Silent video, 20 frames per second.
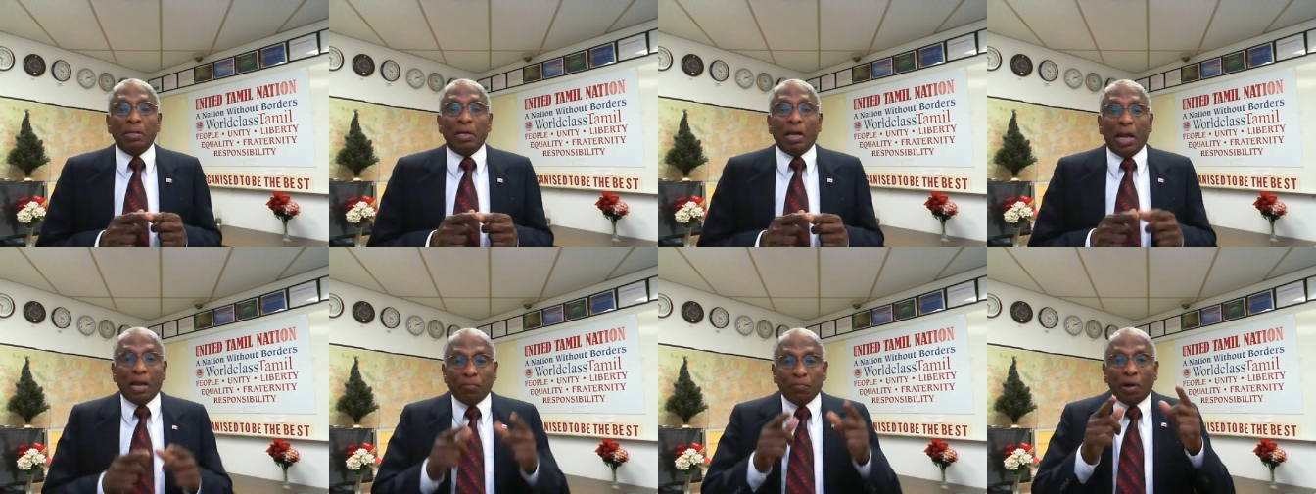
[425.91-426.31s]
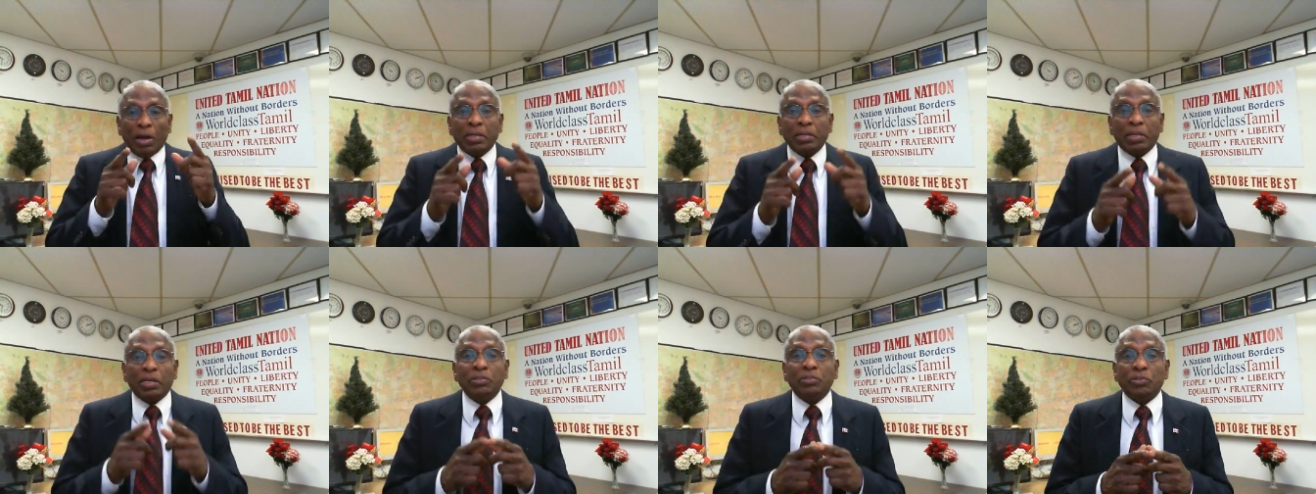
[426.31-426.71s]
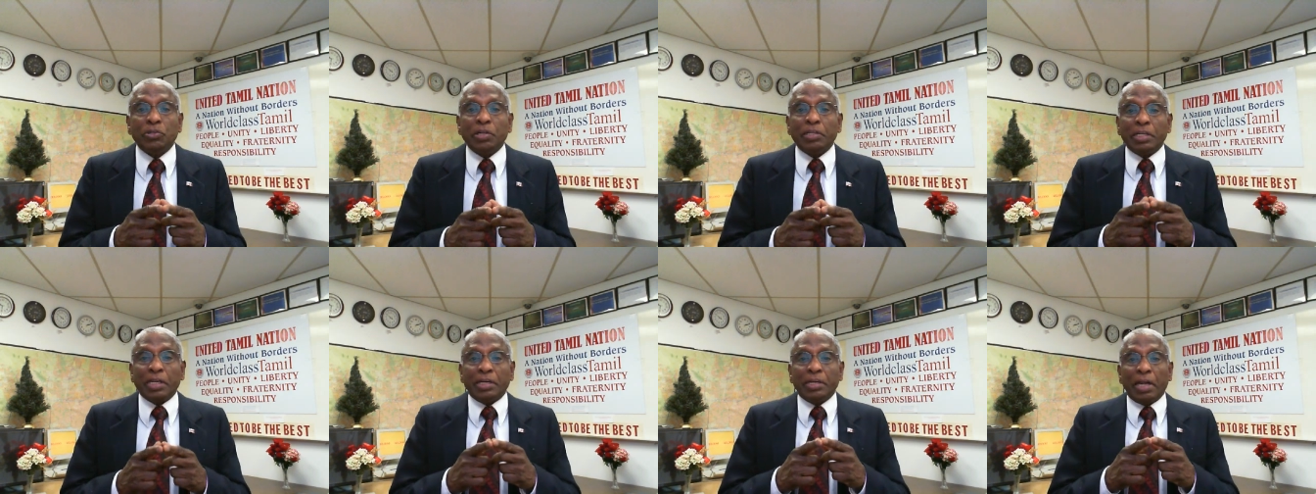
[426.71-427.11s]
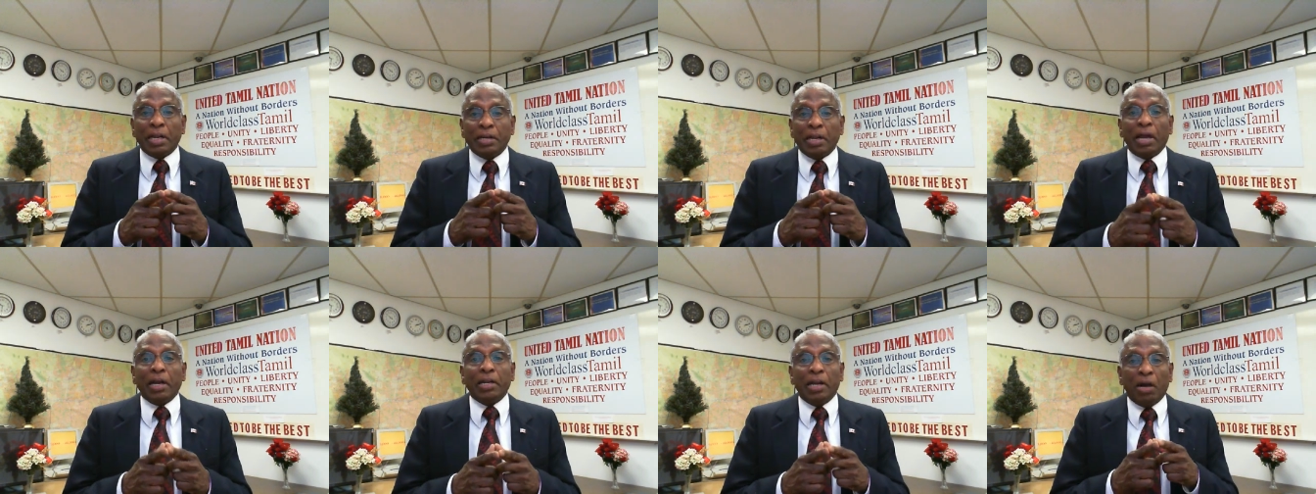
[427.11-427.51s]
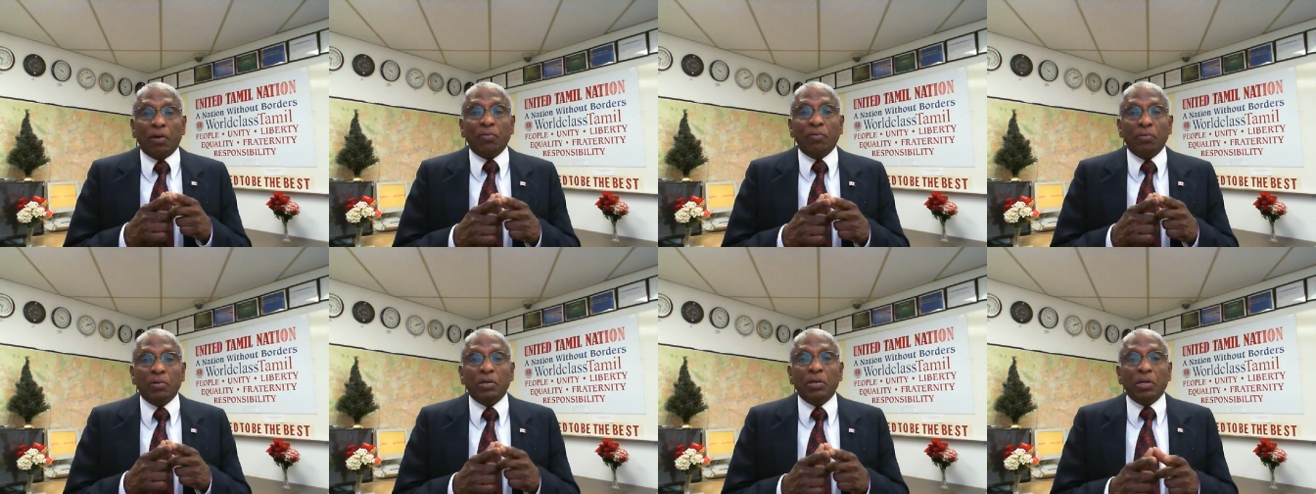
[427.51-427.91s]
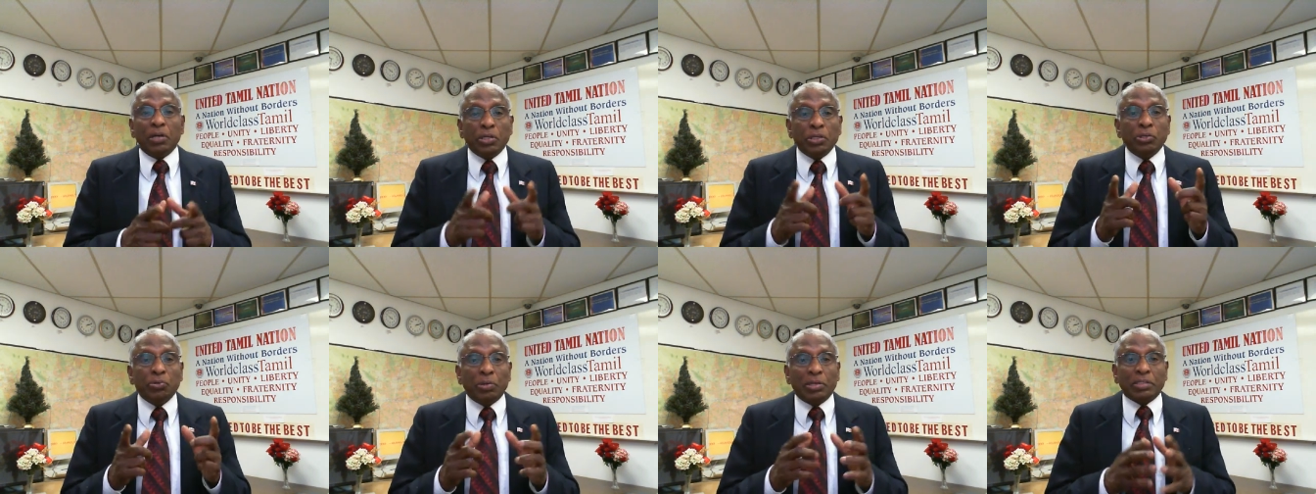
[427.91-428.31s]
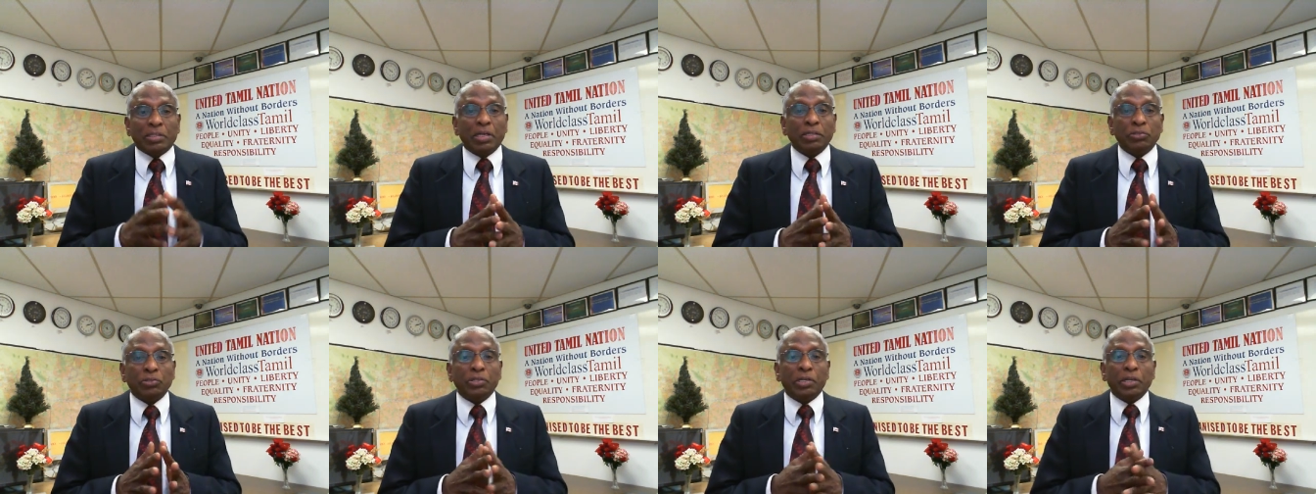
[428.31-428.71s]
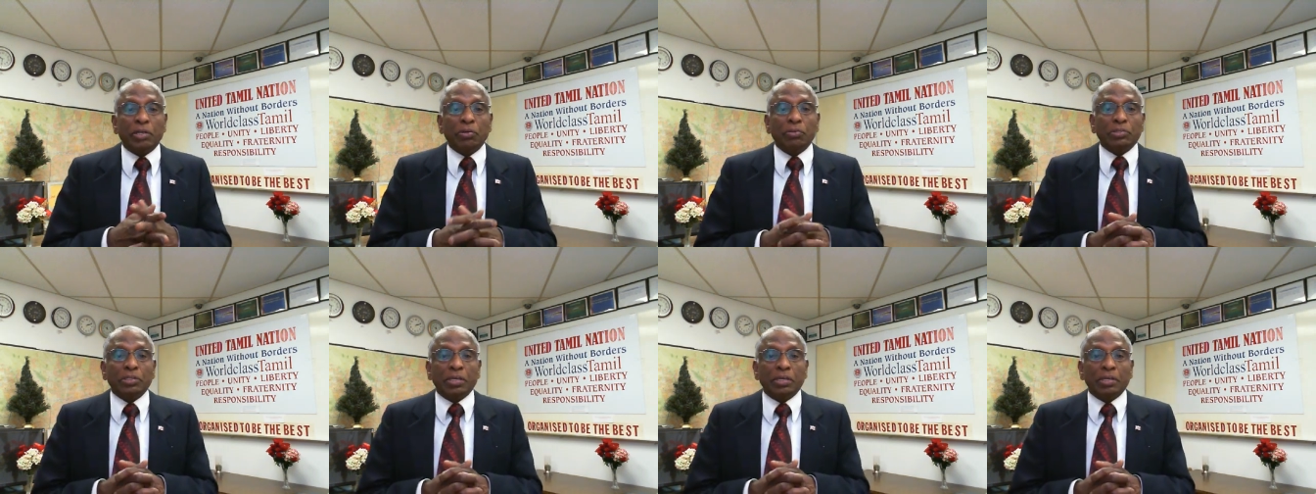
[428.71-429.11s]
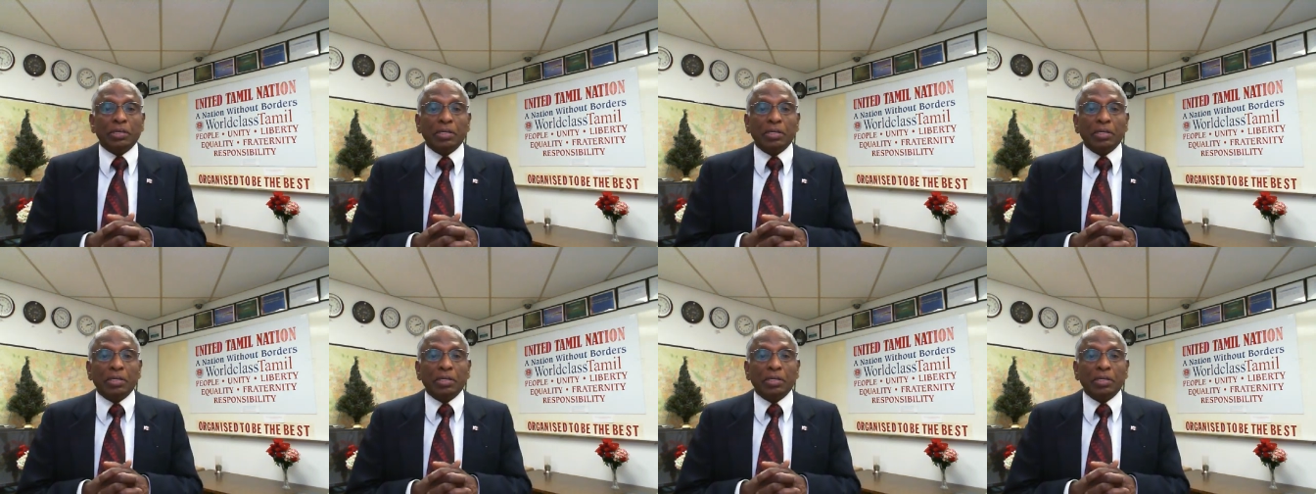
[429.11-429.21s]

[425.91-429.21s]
and one constituent that I love, US Constitution.